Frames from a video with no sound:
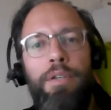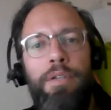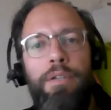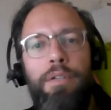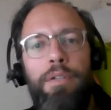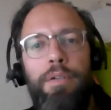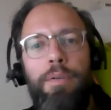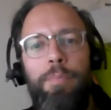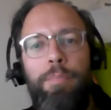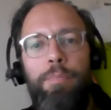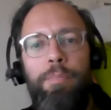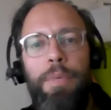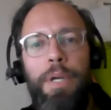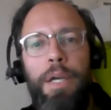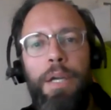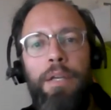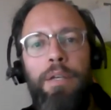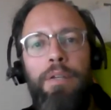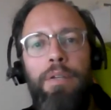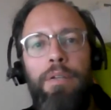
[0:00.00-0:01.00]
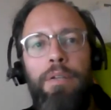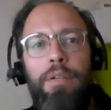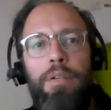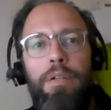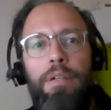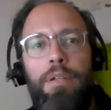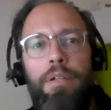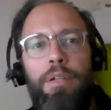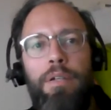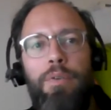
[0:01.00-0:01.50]
Um, a,
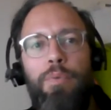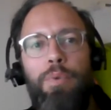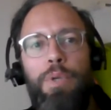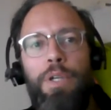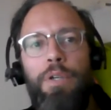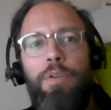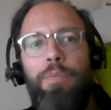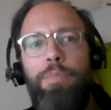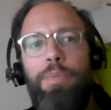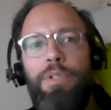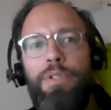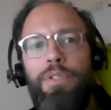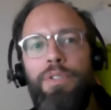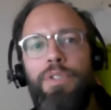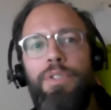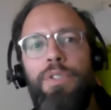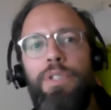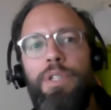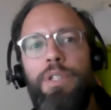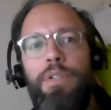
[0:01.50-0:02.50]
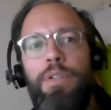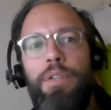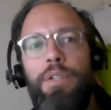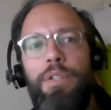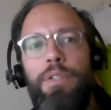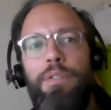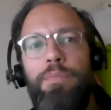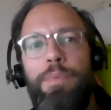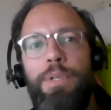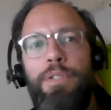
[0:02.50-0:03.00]
uh, we're not persisting
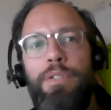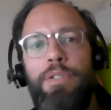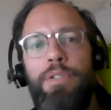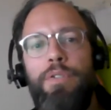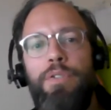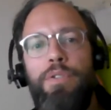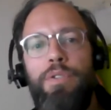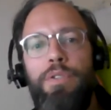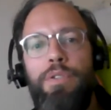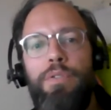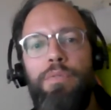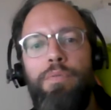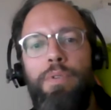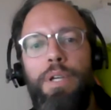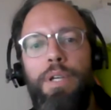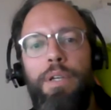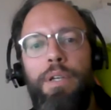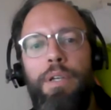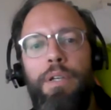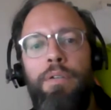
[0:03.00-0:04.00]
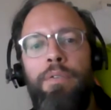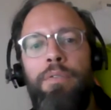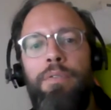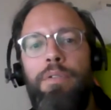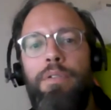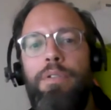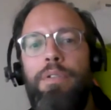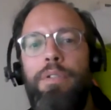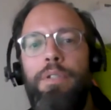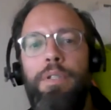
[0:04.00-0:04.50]
these messages right now.
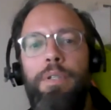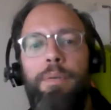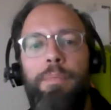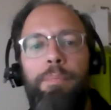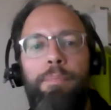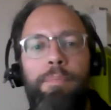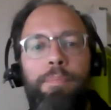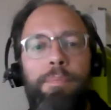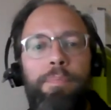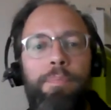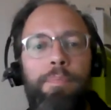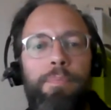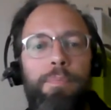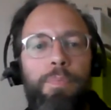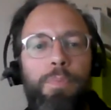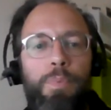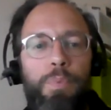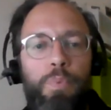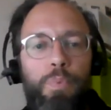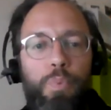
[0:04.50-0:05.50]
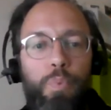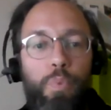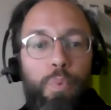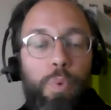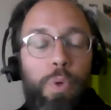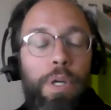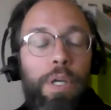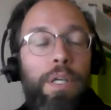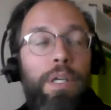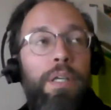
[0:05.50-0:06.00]
Um,
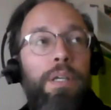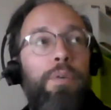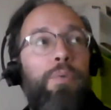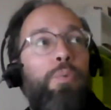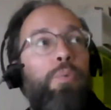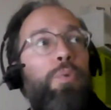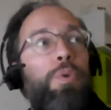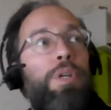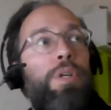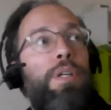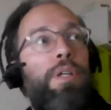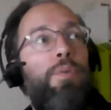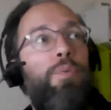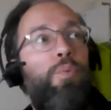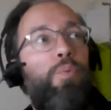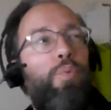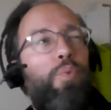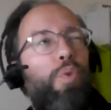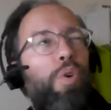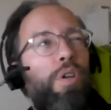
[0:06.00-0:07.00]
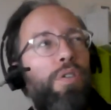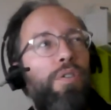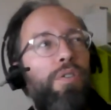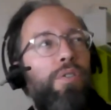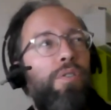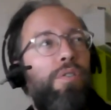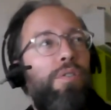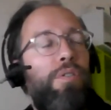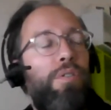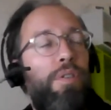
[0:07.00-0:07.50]
we we want
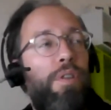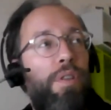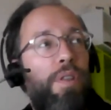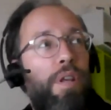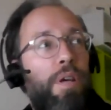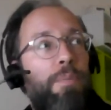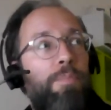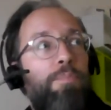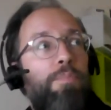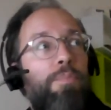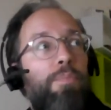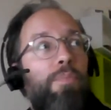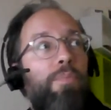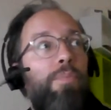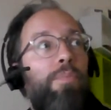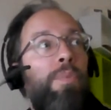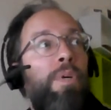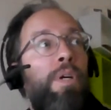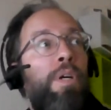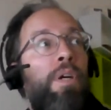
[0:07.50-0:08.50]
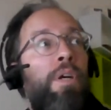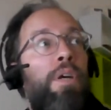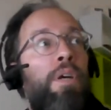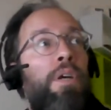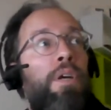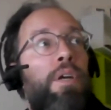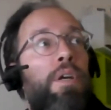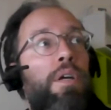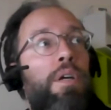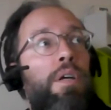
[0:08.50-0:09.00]
them,
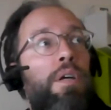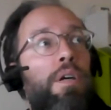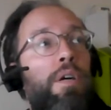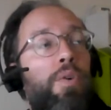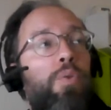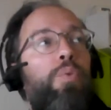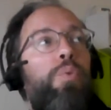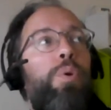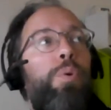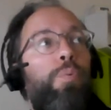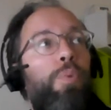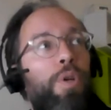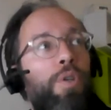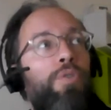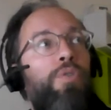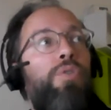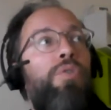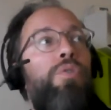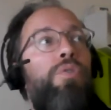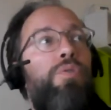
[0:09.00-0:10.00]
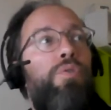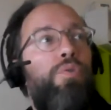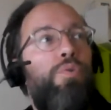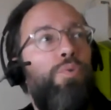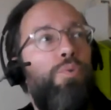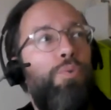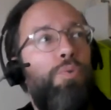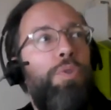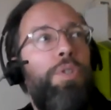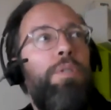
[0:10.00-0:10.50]
or we want to
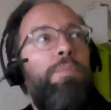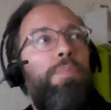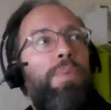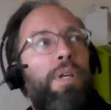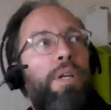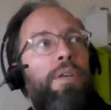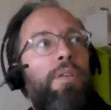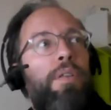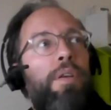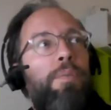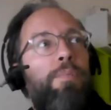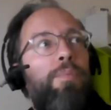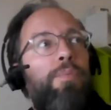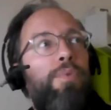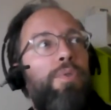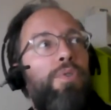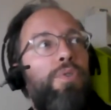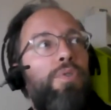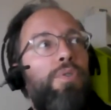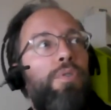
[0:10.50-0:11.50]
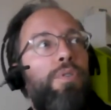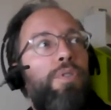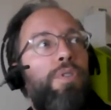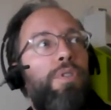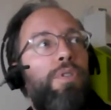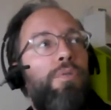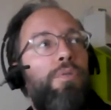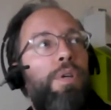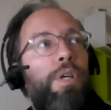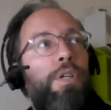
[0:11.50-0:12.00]
replay them for certain
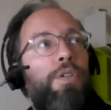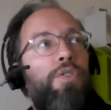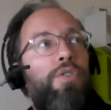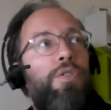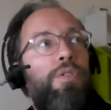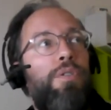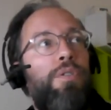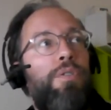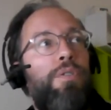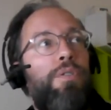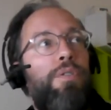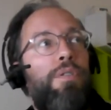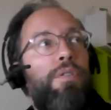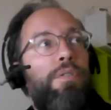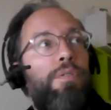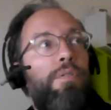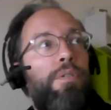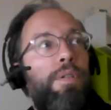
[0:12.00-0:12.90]
situations.